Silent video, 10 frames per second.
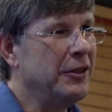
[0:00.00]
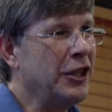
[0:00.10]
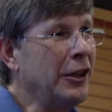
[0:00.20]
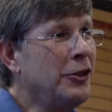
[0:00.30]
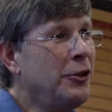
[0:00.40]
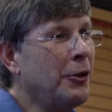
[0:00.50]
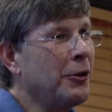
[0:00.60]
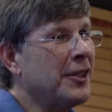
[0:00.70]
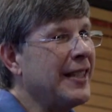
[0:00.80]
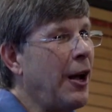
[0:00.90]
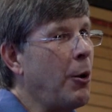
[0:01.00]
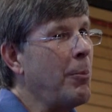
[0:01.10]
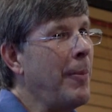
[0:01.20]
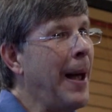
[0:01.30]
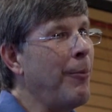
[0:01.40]
Just your cell
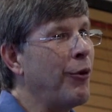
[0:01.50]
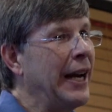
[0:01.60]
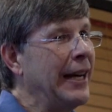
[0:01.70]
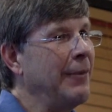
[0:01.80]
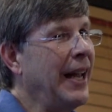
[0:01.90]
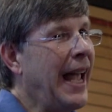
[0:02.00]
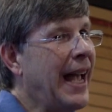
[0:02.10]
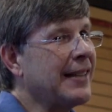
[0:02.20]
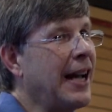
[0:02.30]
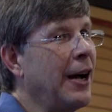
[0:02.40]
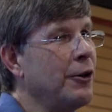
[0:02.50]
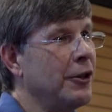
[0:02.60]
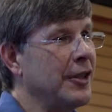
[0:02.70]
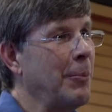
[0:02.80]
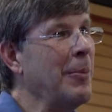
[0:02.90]
membrane has
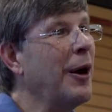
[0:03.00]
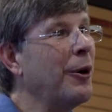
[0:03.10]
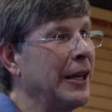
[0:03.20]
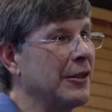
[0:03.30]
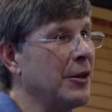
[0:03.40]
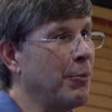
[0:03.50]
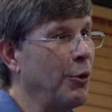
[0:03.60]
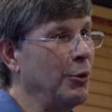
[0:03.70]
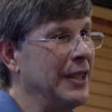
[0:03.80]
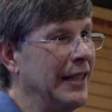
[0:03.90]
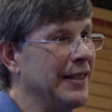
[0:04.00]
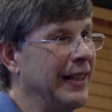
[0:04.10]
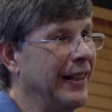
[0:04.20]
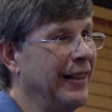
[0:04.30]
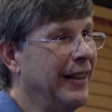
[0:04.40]
hundreds of millions of proteins
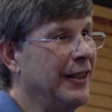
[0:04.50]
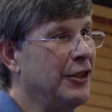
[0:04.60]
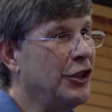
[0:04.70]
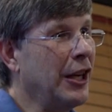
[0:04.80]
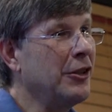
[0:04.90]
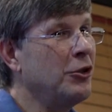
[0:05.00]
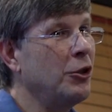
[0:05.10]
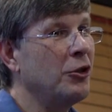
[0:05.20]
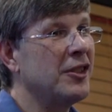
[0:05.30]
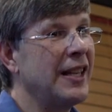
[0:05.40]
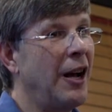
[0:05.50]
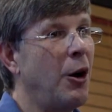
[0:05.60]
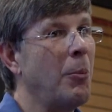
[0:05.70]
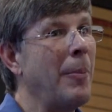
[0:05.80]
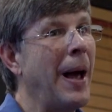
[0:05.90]
in it. Just your
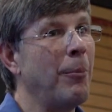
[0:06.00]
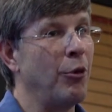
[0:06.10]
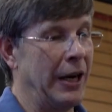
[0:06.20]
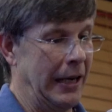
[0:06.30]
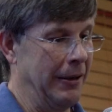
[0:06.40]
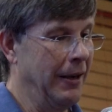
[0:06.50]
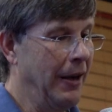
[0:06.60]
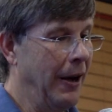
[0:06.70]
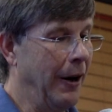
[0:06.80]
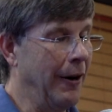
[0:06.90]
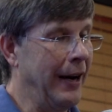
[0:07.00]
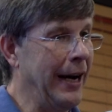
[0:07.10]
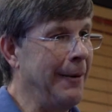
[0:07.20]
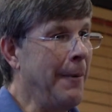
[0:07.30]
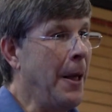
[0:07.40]
cell membrane, all
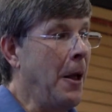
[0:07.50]
right?